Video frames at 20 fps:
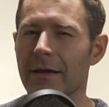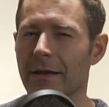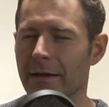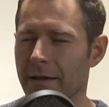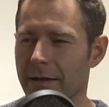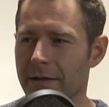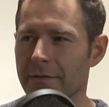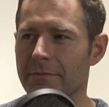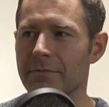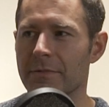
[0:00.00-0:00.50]
and
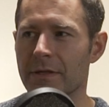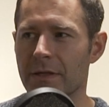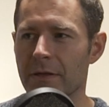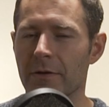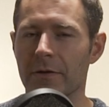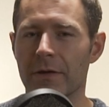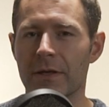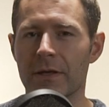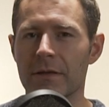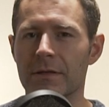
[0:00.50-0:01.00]
I
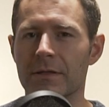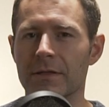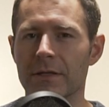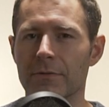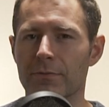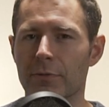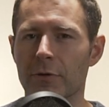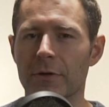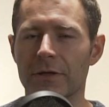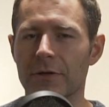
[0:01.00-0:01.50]
hear he did
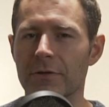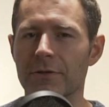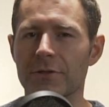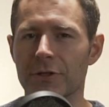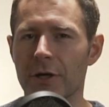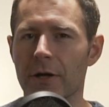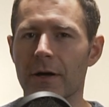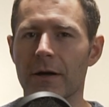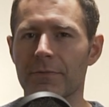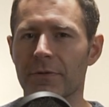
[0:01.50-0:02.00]
a pretty good
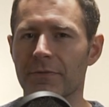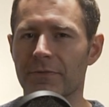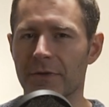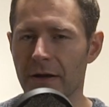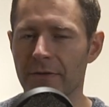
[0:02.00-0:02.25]
job of